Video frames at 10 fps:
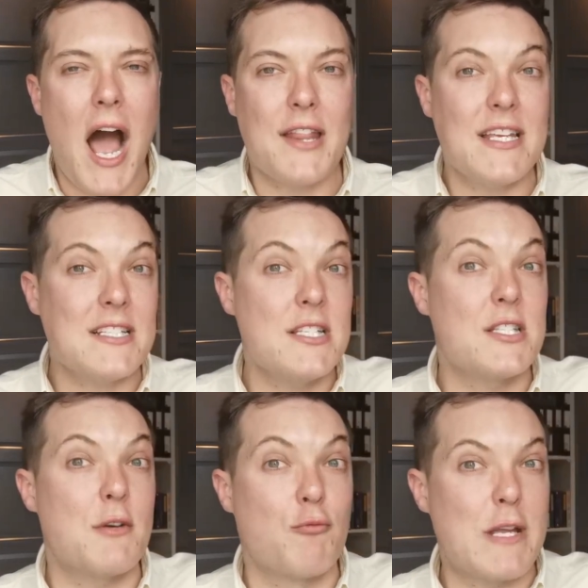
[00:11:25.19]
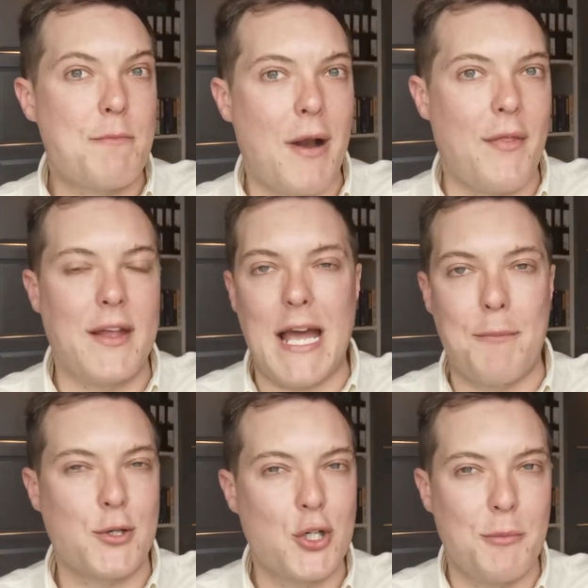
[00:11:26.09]
I think since the rebrand that
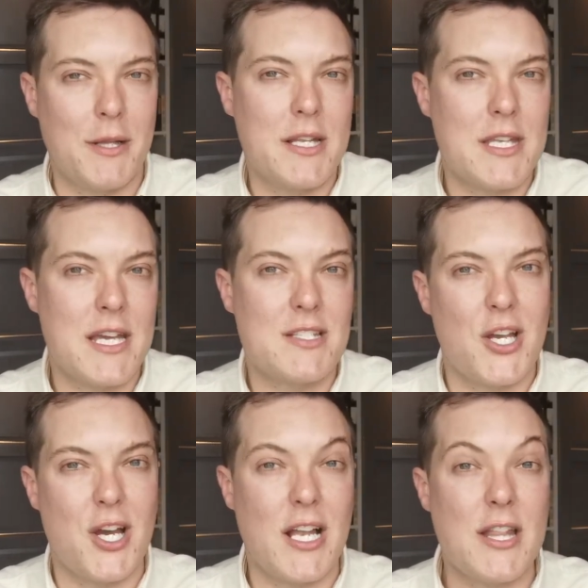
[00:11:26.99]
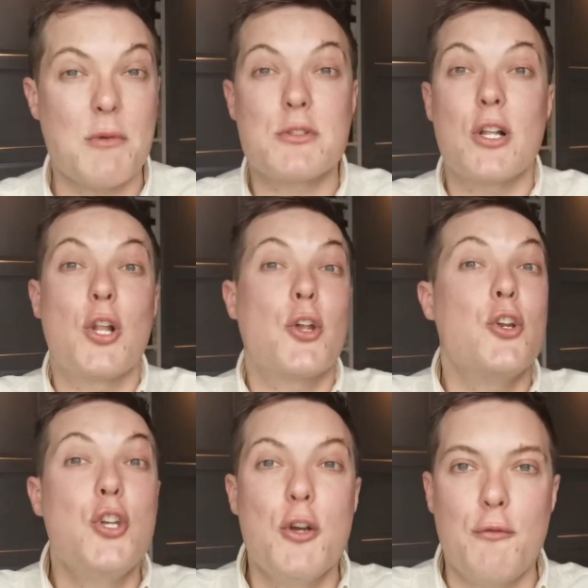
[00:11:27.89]
happened a couple of years earlier, there was a lot
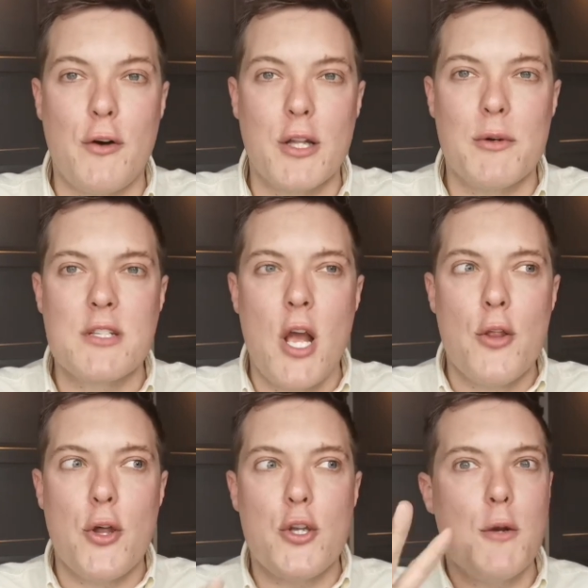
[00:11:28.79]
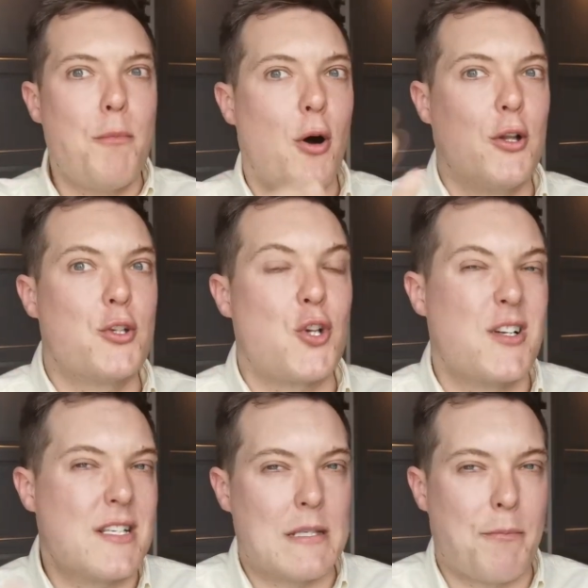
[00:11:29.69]
of new followers that knew Paula's
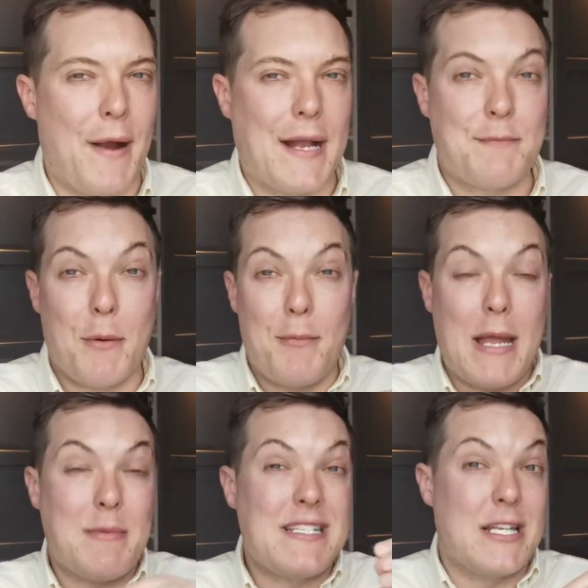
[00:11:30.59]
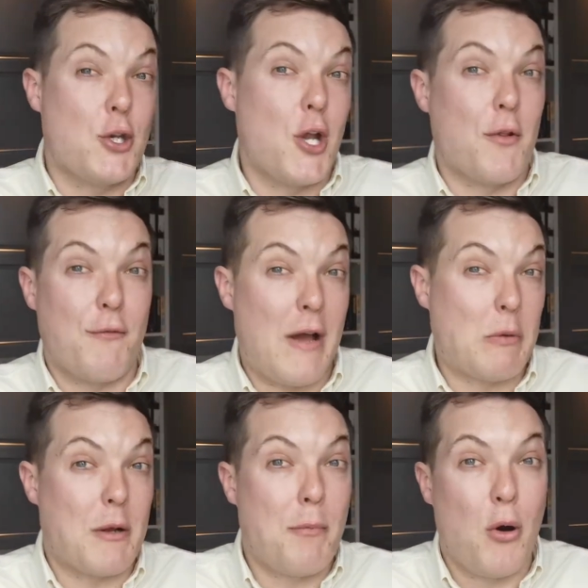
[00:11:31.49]
choice as a brand, but maybe didn't know the
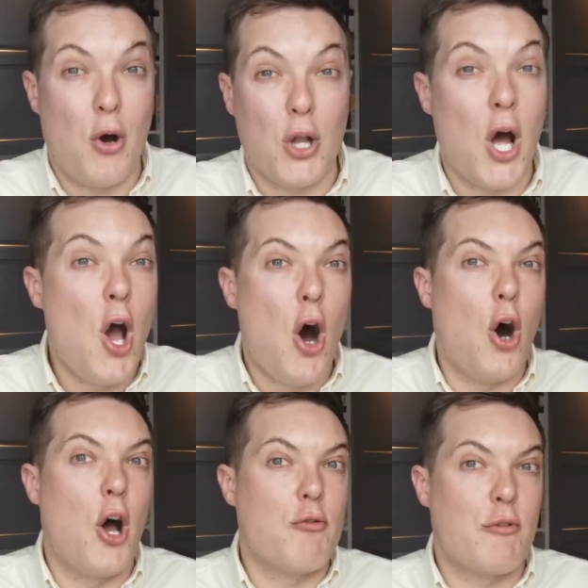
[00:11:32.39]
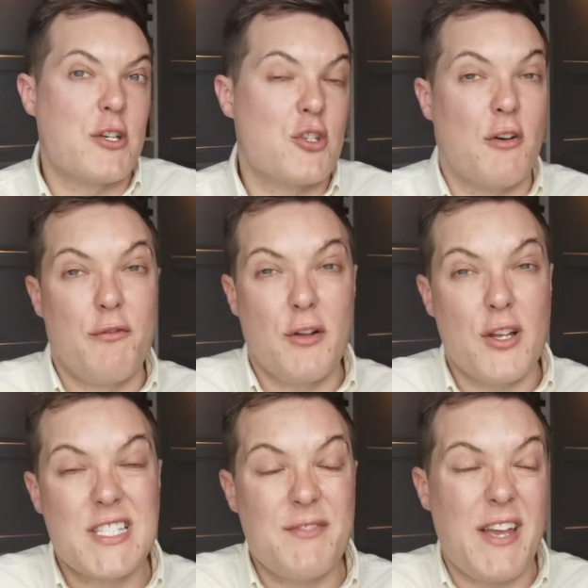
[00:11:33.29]
founder Paula or, or her original
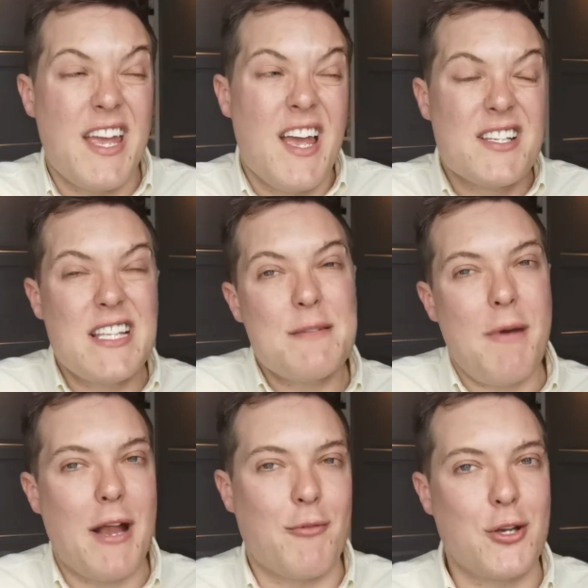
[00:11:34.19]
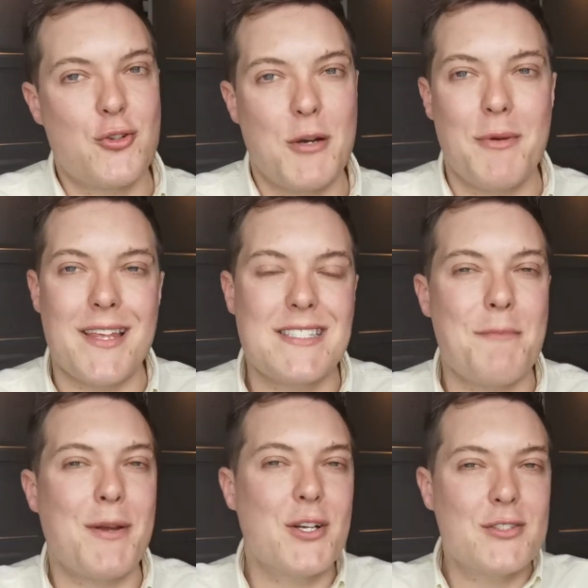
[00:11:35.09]
philosophy. This might ring true, but they
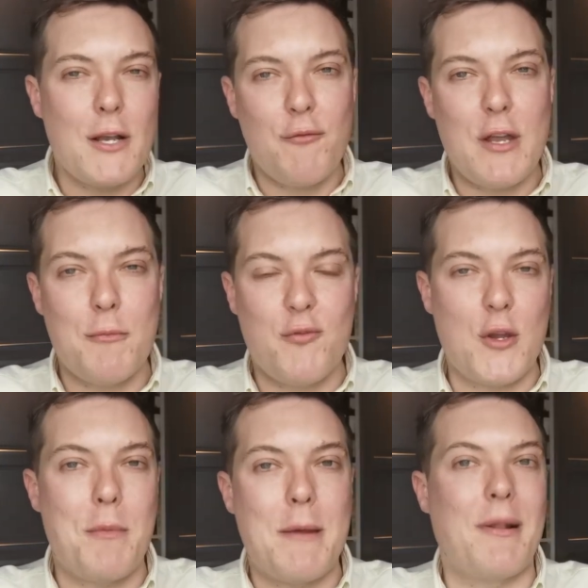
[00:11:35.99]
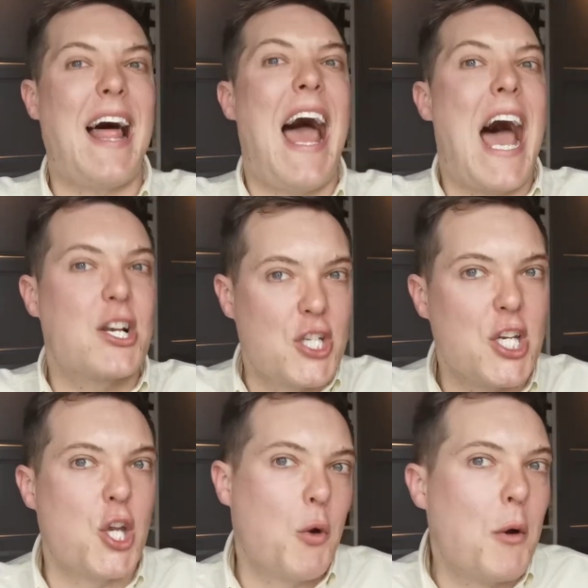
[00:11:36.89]
said because so few, few people
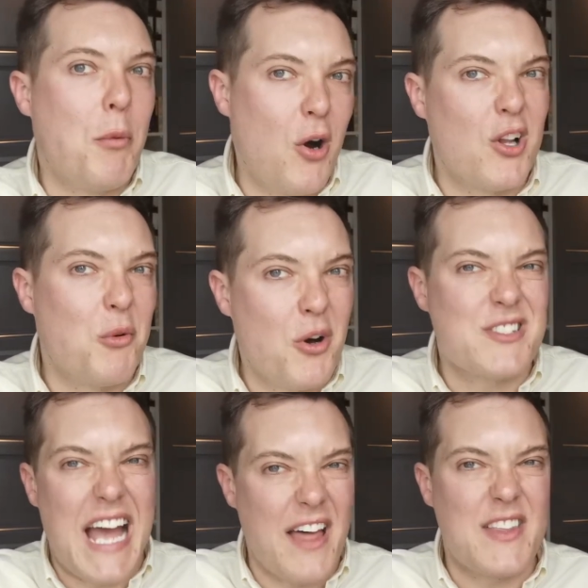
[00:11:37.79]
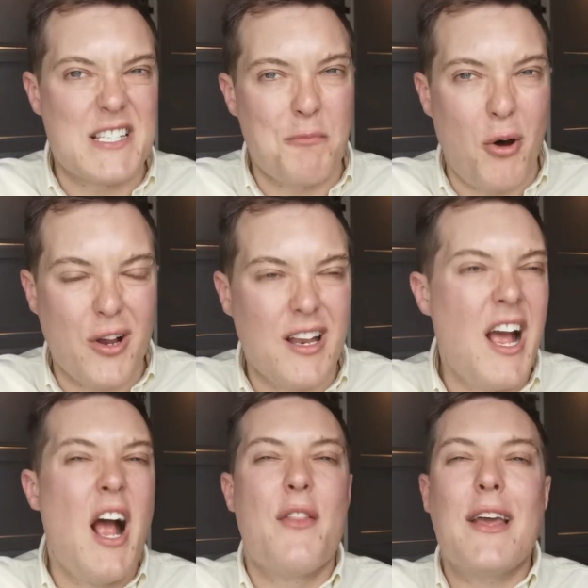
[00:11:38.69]
actually knew who Paula was at this point,
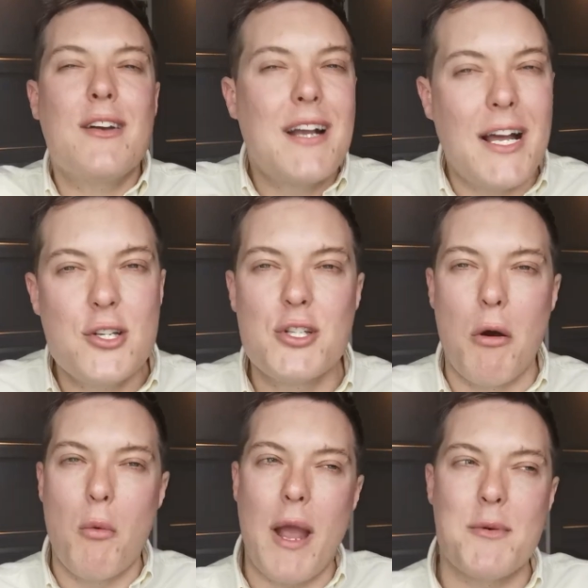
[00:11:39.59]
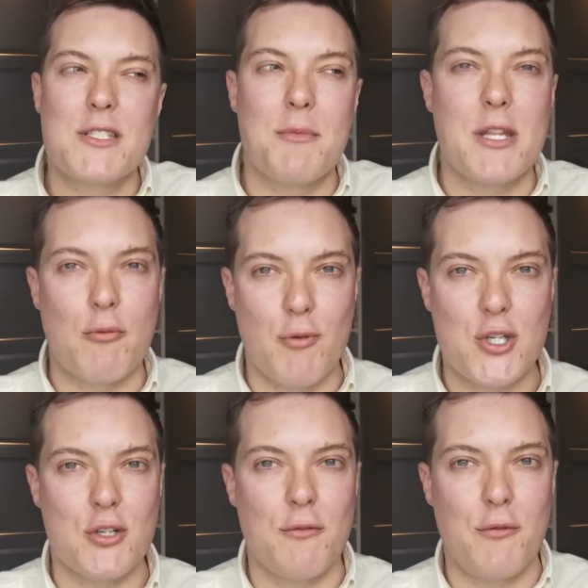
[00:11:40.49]
they could kind of do away with some of the
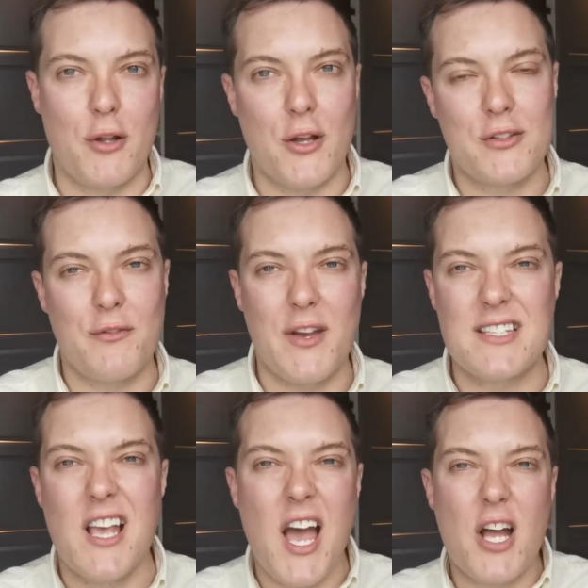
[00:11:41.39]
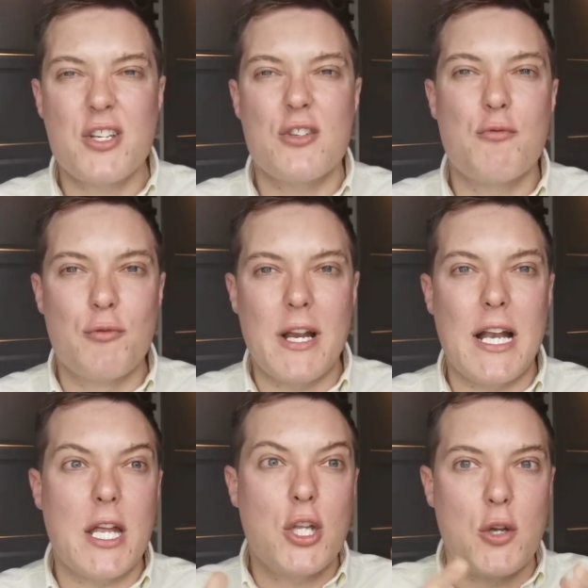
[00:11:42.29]
original philosophies and just
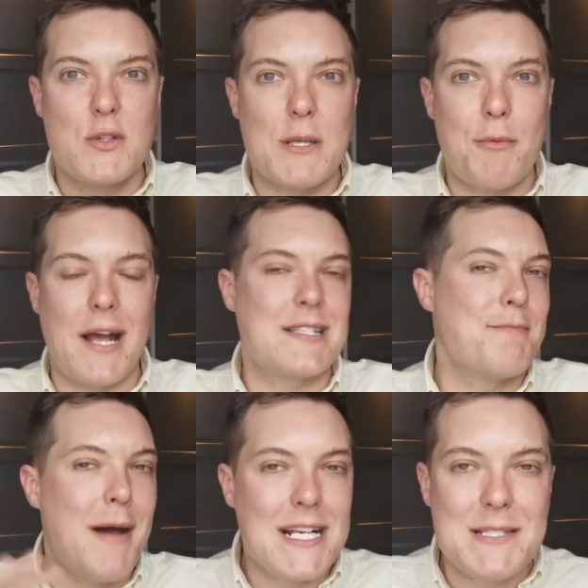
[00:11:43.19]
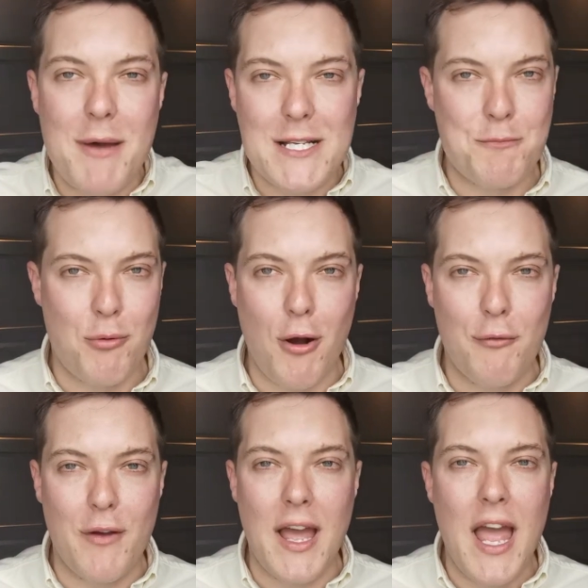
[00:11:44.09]
really use the brand to maximize
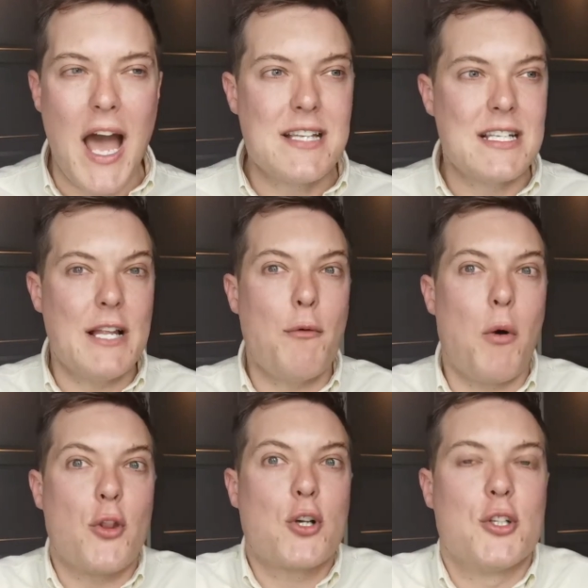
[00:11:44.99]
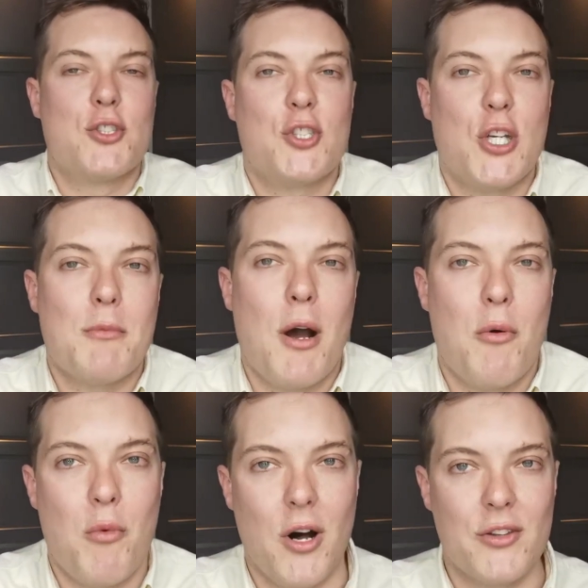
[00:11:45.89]
profit and deliver what the consumer
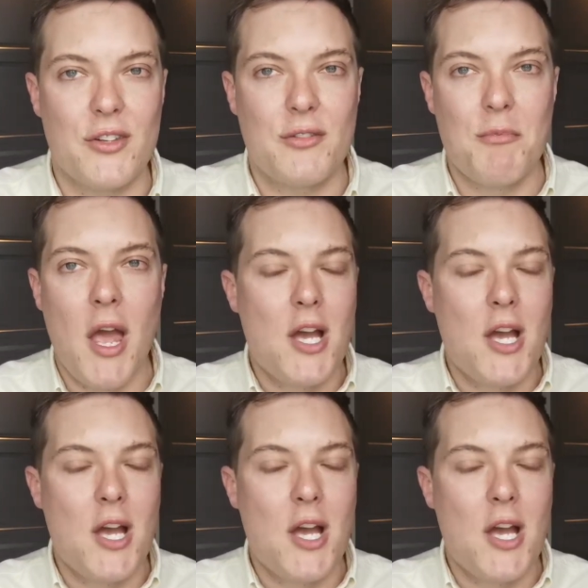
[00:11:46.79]
wants.